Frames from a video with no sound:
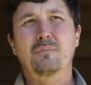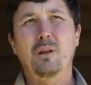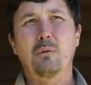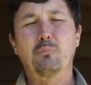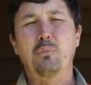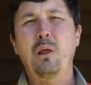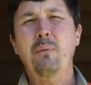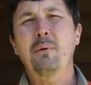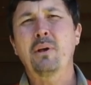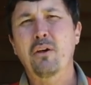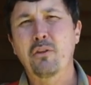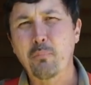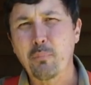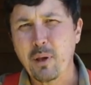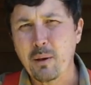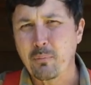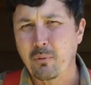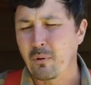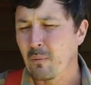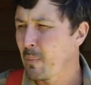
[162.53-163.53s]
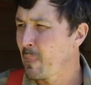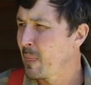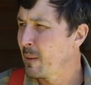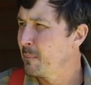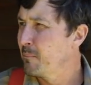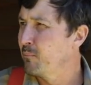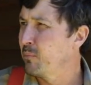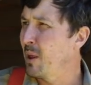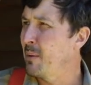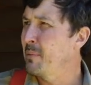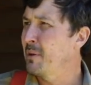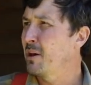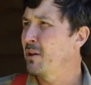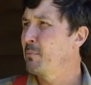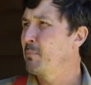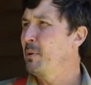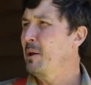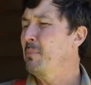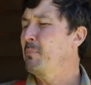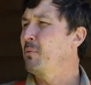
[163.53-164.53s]
blaming other people, blaming other
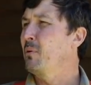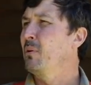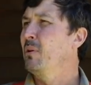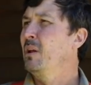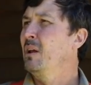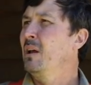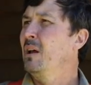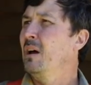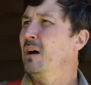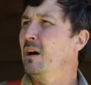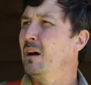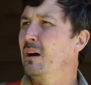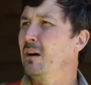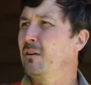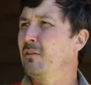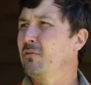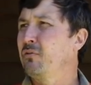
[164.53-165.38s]
people uh,